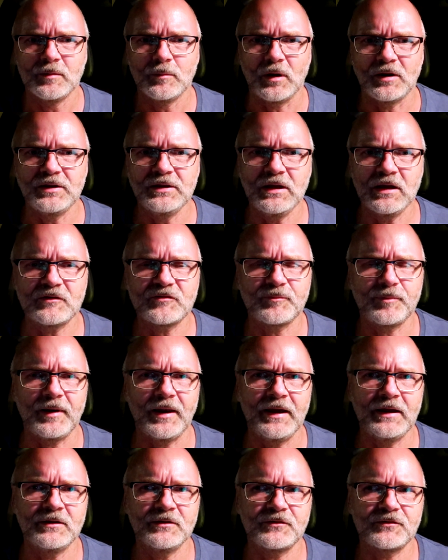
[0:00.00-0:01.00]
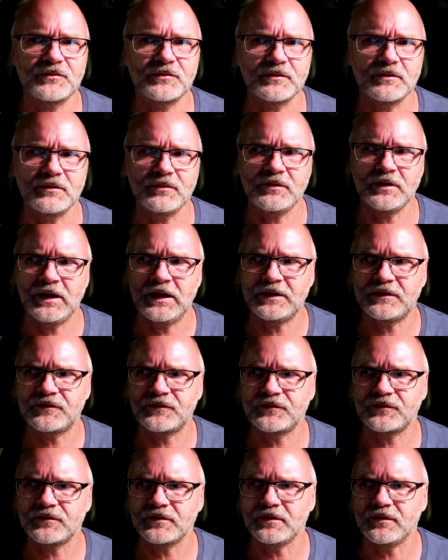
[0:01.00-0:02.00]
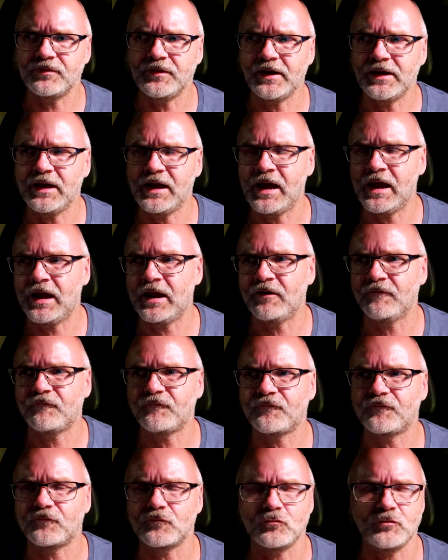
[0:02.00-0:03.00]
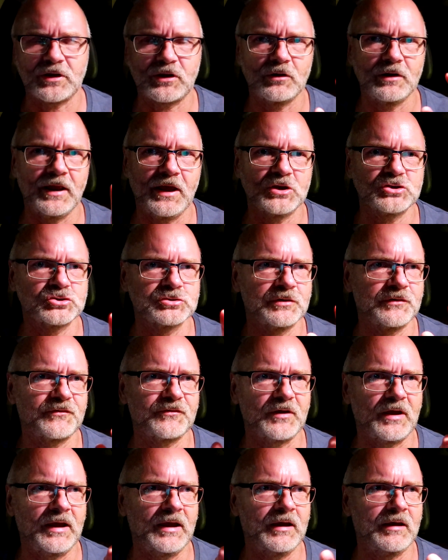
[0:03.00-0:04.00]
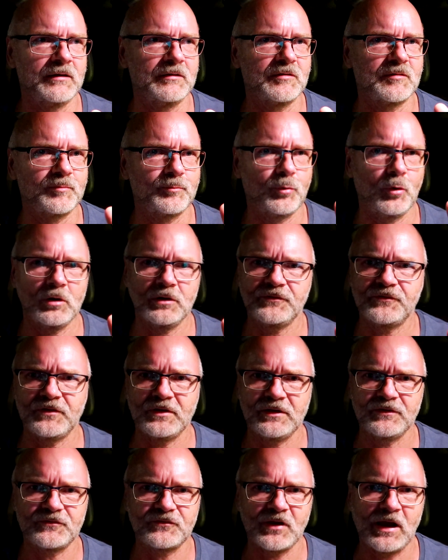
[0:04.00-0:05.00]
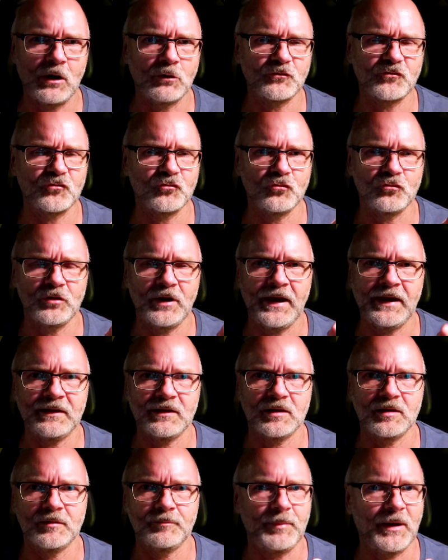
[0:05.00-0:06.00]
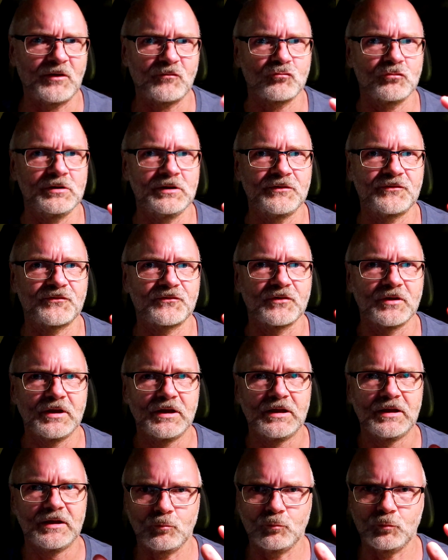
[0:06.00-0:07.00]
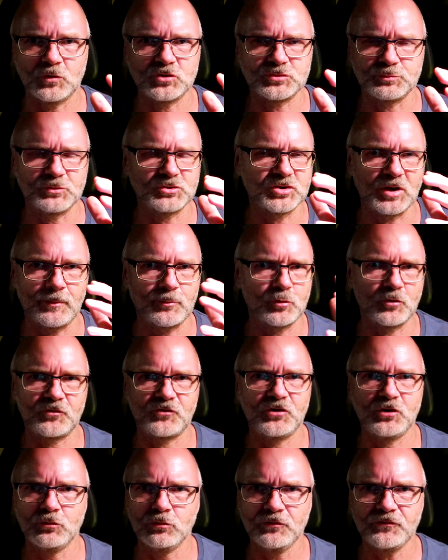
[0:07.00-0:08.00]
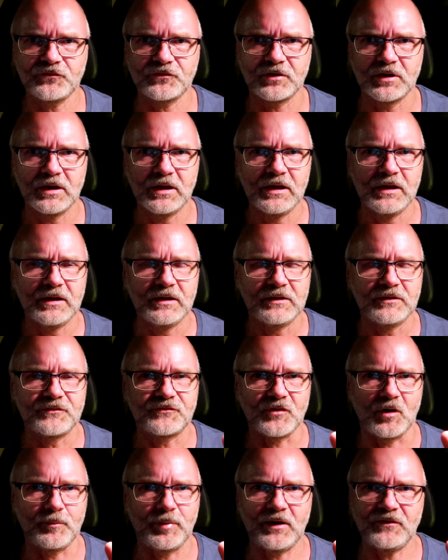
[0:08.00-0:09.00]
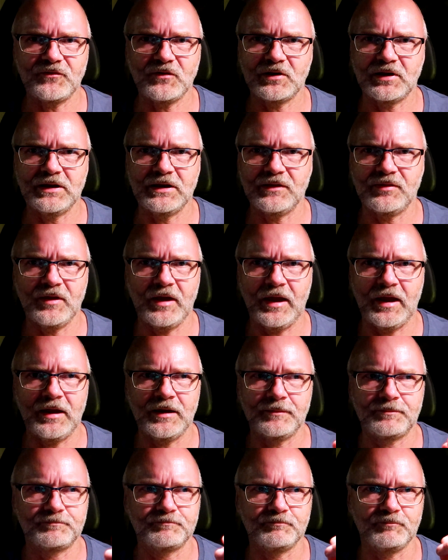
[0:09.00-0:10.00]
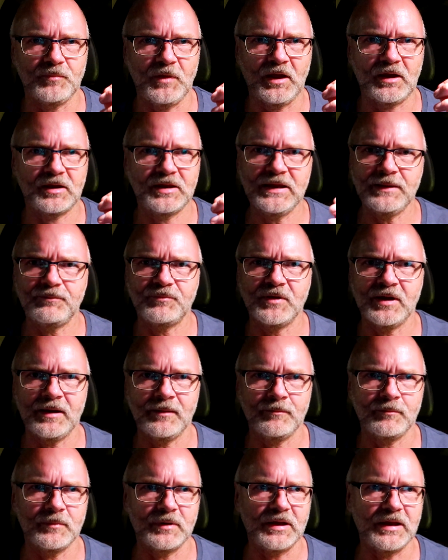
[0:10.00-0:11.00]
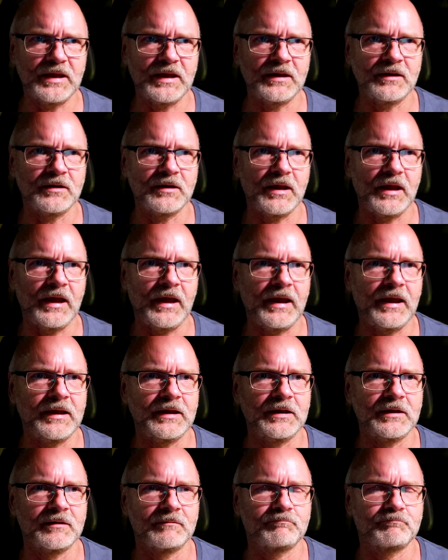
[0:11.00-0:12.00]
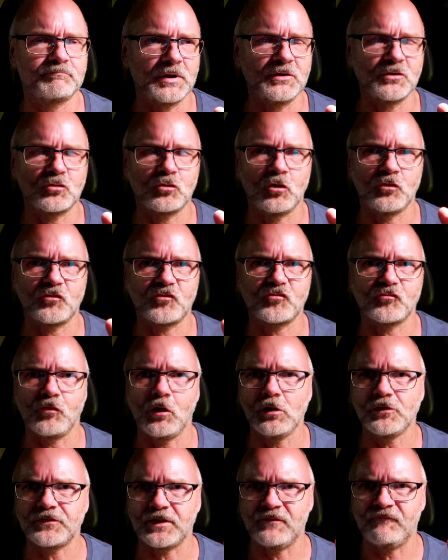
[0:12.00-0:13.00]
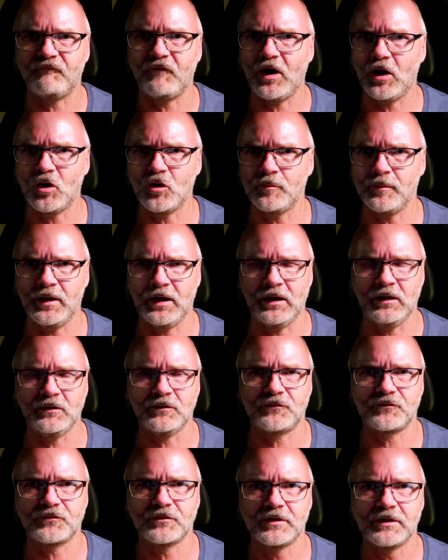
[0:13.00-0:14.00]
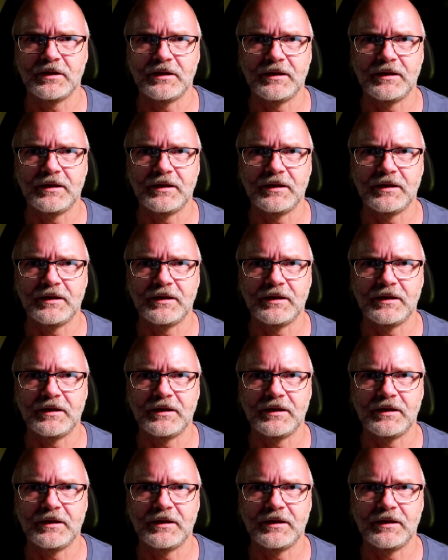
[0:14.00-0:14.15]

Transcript: But he explained that they have regulations and policies how to handle batteries which which are produced. So basically they they keep them in a in a controlled environment,